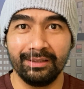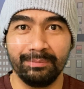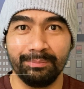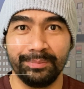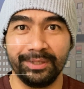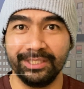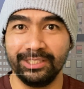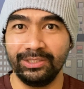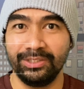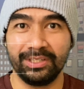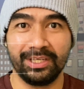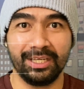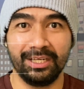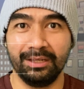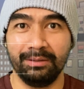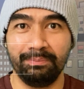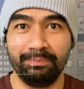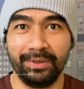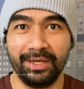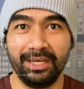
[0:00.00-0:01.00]
but you
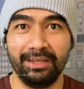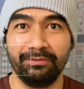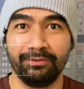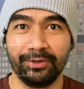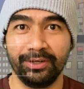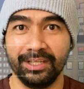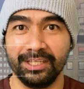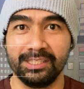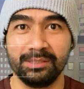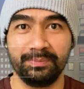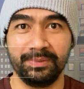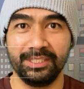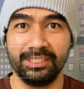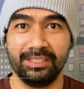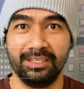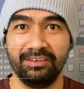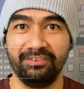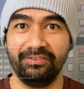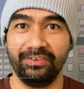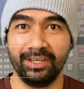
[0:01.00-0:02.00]
cannot pay it for that
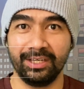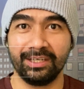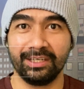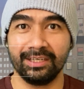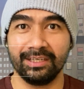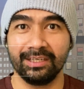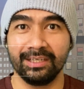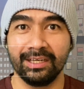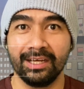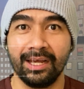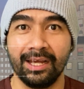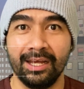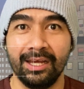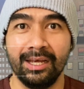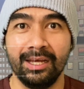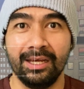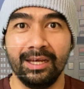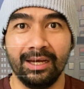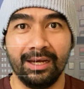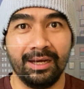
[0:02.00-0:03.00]
specific
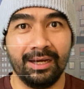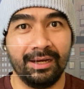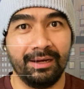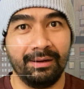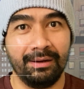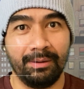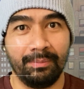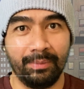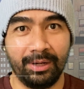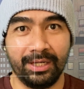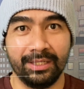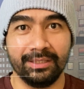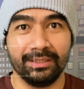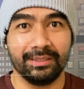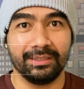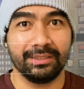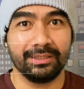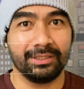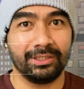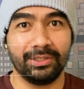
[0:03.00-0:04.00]
month.
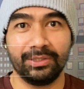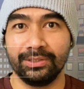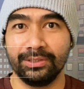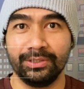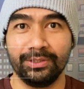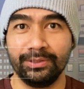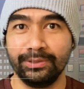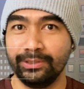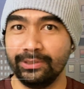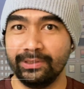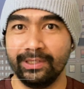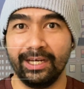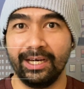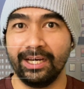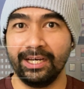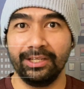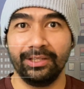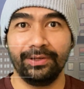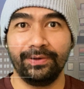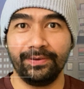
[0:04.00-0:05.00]
Don't do
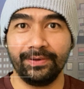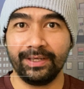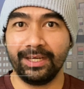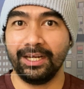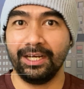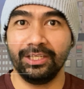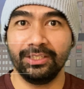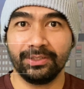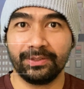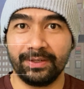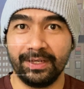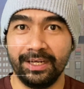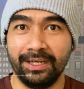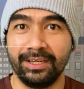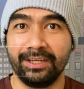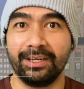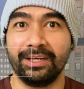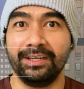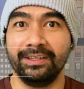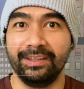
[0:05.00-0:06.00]
that. Don't get into credit
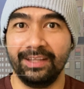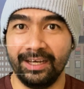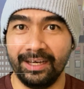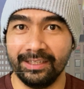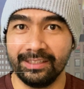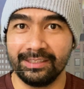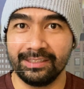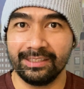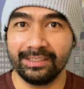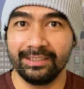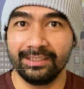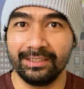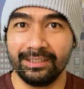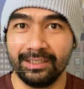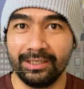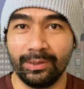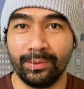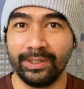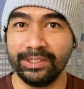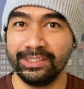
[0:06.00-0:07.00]
card debts.
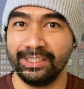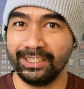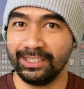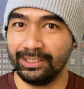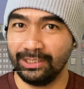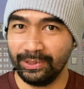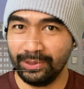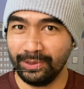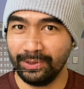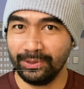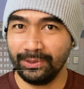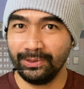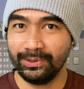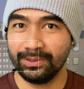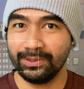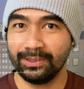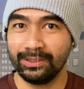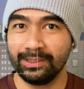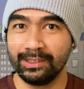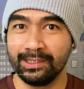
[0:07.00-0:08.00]
One thing too,
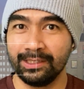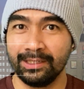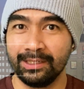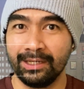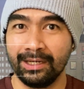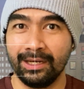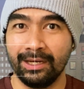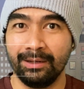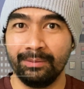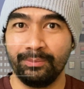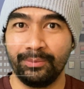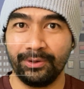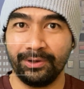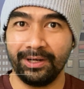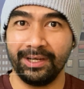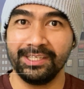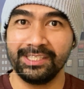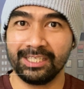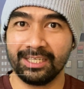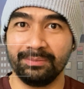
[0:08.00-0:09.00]
for
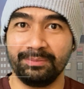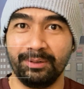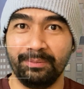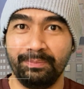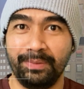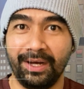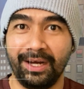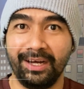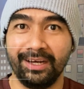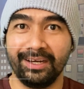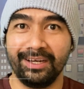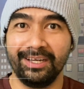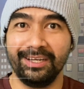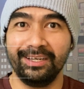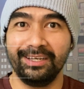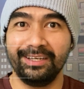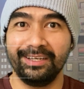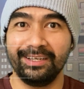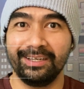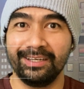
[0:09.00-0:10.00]
us Kapampangan,
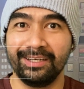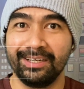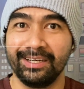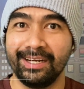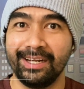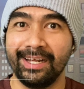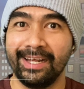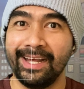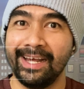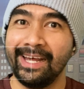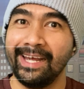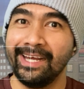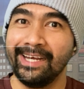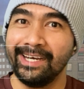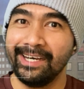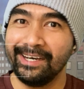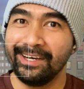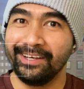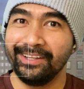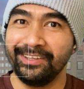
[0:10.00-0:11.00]

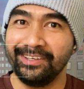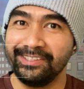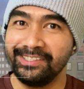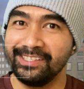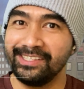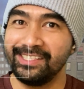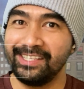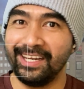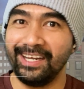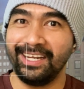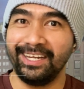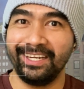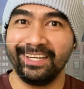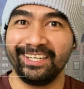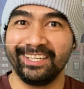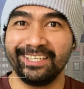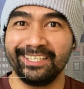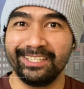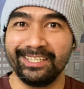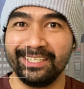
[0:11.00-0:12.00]
there's a saying,
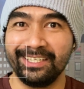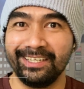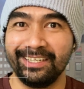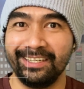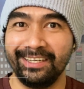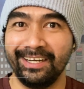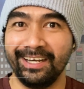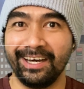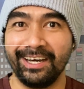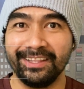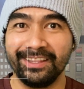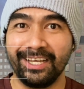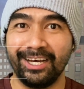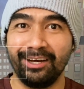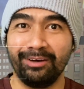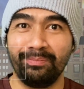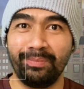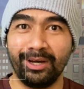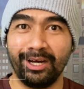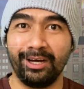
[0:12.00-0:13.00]

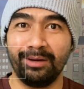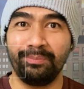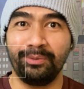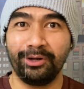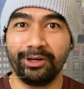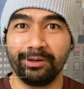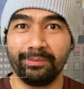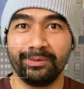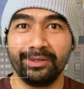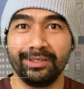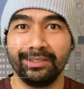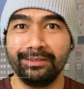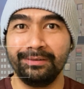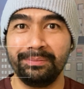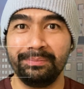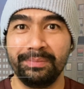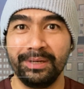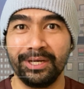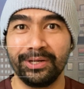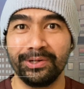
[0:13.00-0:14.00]
nakatang panga forma,
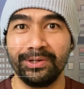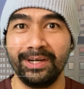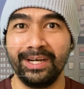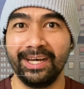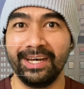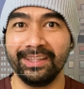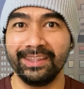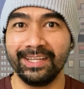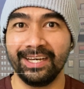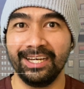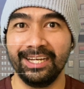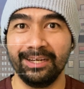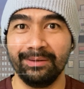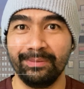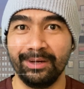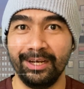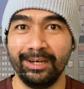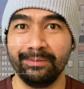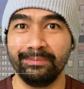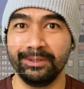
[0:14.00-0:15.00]
pero lata na
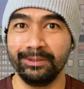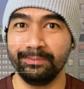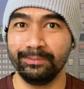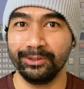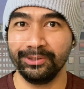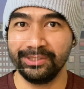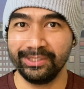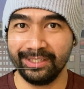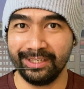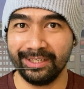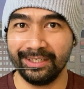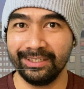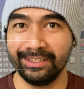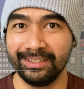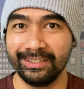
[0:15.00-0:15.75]
malaman bulsa.